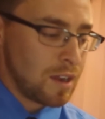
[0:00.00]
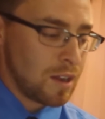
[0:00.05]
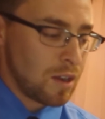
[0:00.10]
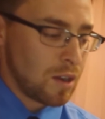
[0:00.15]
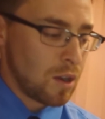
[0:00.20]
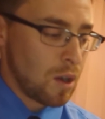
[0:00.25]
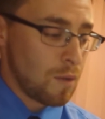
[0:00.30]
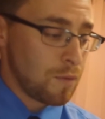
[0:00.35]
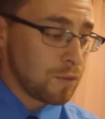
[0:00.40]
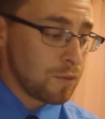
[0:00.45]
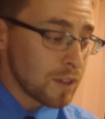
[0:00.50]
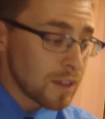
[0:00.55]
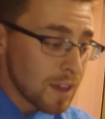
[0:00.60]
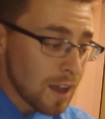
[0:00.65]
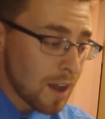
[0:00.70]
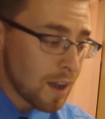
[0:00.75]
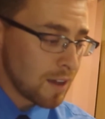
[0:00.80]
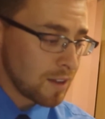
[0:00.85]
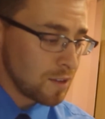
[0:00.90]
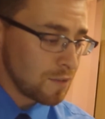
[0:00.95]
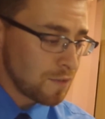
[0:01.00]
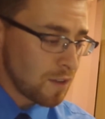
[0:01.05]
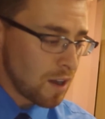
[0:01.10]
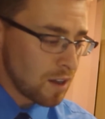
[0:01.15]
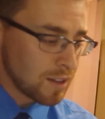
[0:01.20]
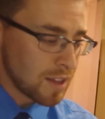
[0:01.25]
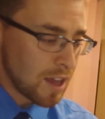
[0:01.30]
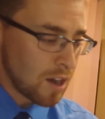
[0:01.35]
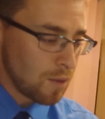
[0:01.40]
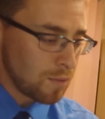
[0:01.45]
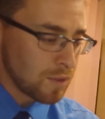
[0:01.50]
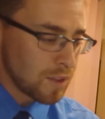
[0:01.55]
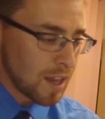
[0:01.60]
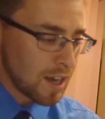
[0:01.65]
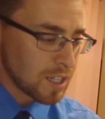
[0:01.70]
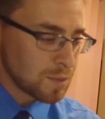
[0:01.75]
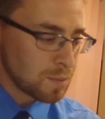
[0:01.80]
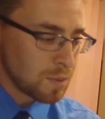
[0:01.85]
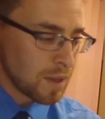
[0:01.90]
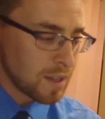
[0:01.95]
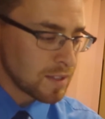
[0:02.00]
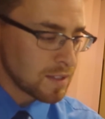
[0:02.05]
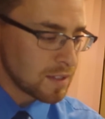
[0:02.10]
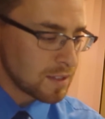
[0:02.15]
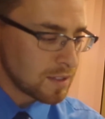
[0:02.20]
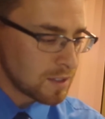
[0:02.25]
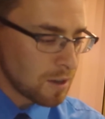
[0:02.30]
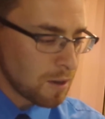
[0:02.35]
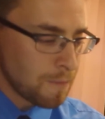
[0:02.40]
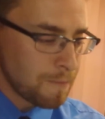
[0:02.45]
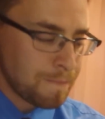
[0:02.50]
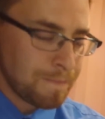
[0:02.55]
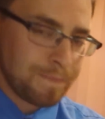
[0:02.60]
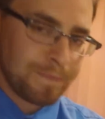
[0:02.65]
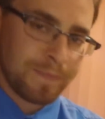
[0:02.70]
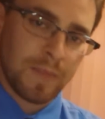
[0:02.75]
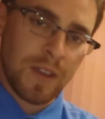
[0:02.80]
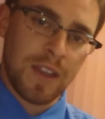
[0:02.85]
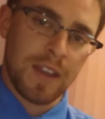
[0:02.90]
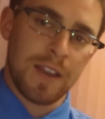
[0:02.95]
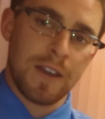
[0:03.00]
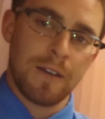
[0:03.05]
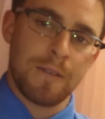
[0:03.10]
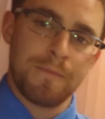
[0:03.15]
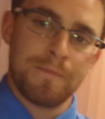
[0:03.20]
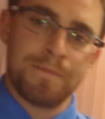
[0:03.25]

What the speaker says: hopefully you followed that. Hopefully that explains it. So there you go.